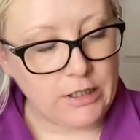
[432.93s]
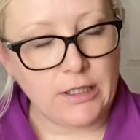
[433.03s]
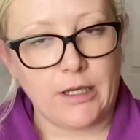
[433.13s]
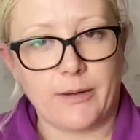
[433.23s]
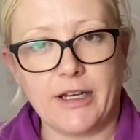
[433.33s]

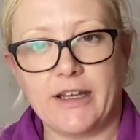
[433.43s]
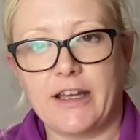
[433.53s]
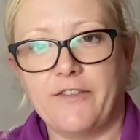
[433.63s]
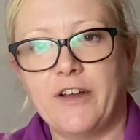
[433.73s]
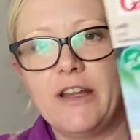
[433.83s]
I'm gonna
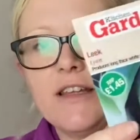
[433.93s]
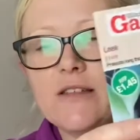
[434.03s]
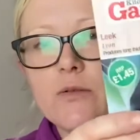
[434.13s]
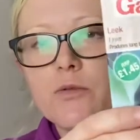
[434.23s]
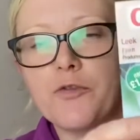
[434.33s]
give, these
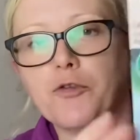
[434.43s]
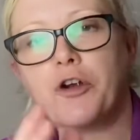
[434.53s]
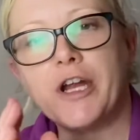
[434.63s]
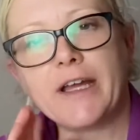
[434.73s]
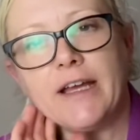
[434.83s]
ones were
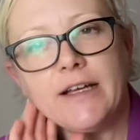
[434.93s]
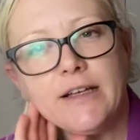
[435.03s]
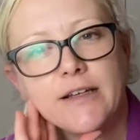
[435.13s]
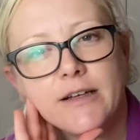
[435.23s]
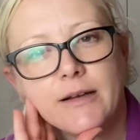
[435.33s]
free.
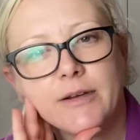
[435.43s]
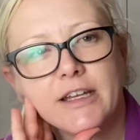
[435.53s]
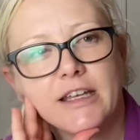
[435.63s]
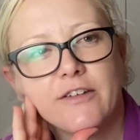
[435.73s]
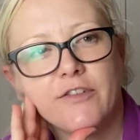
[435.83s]
I'm gonna
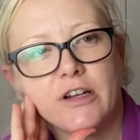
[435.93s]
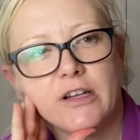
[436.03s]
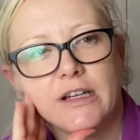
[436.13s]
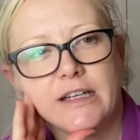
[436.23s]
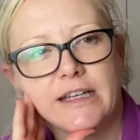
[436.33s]
give
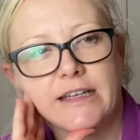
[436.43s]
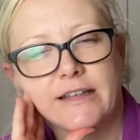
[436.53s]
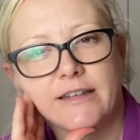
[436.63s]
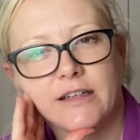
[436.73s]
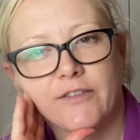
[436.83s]

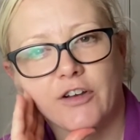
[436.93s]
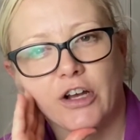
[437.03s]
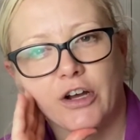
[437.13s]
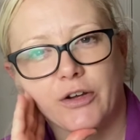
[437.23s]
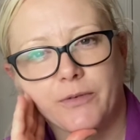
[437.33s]
leeks another
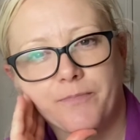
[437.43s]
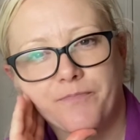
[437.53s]
go.